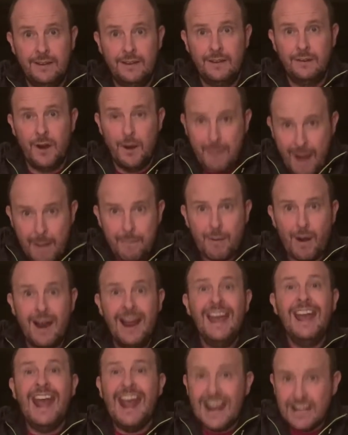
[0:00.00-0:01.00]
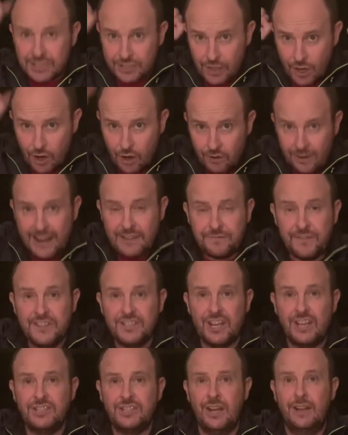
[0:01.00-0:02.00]
Remember, he's the great
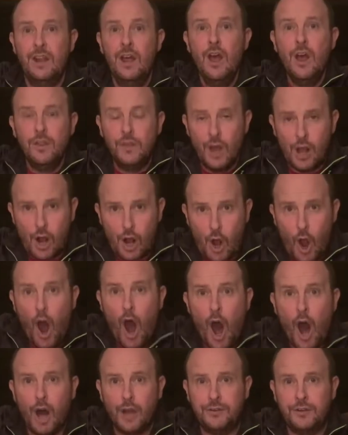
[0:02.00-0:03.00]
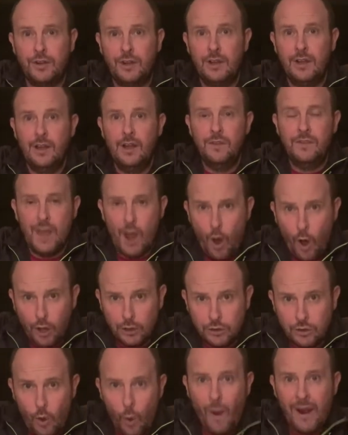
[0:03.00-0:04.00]
physician, the God, the all
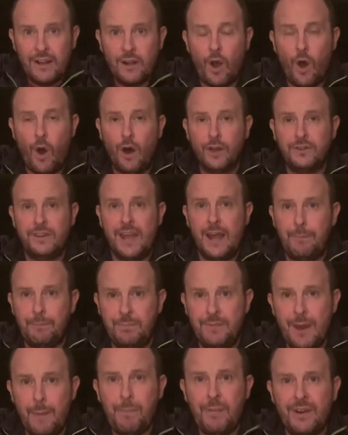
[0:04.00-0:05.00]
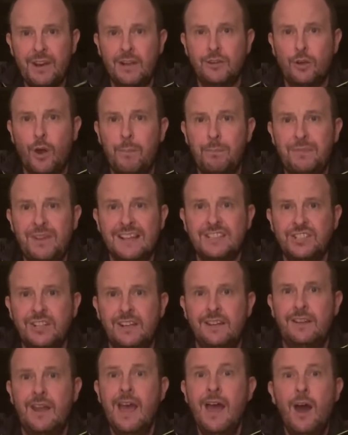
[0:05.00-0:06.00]
knowing God, the omnipotent,
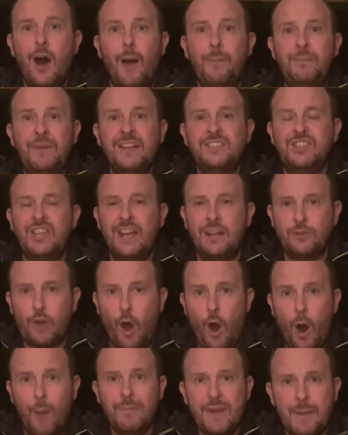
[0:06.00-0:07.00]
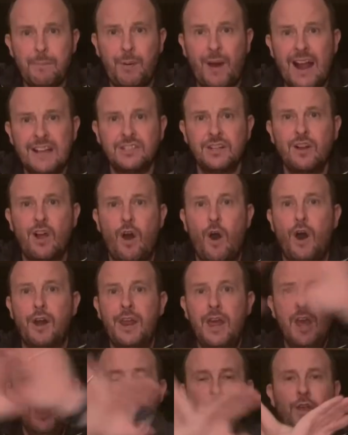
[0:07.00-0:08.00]
omniscient, omniscient, omnipresent
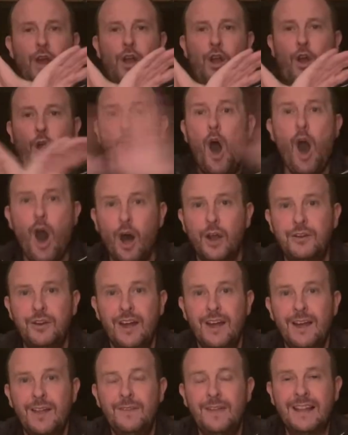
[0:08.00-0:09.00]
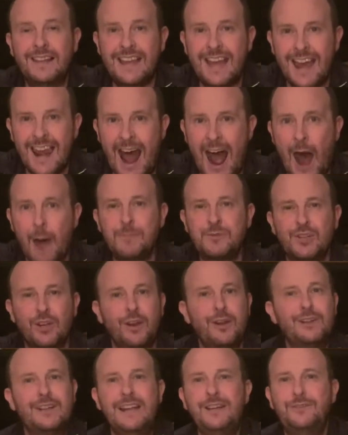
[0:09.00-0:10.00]
God, the God that can
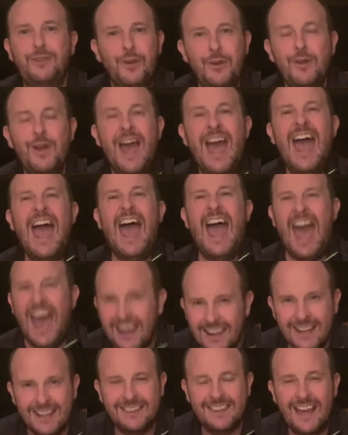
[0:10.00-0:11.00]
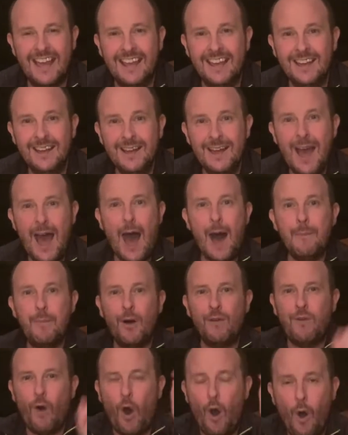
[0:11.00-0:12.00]
absolutely do anything
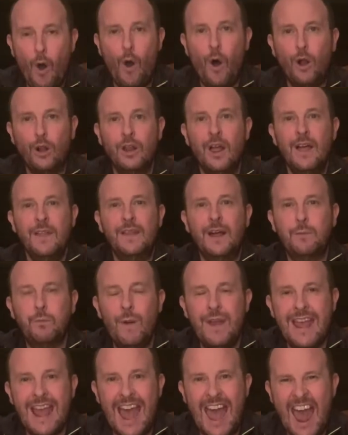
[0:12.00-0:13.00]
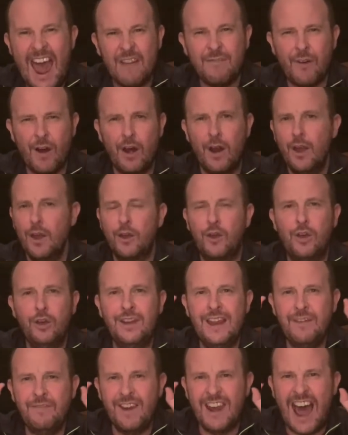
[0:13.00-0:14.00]
above all that we ever could
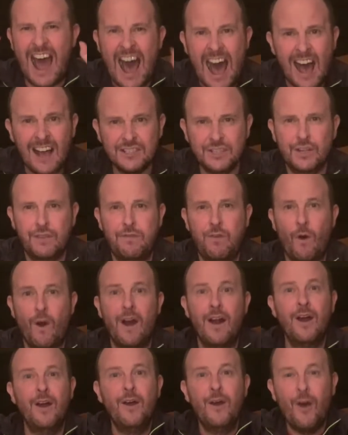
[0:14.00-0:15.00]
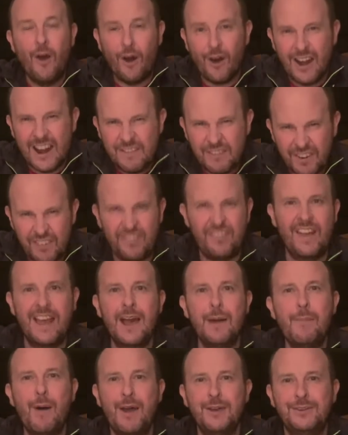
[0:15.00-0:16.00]
even ask for or even think
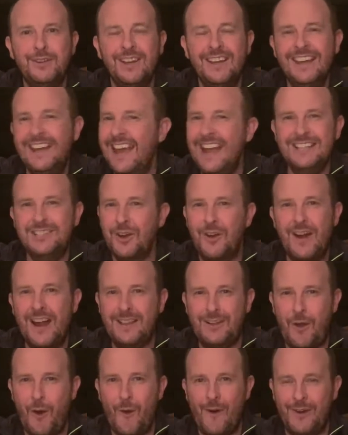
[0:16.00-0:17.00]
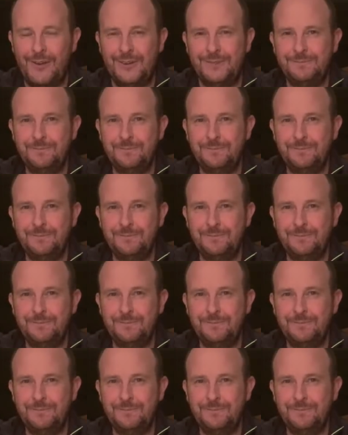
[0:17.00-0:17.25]
about. He's a great God.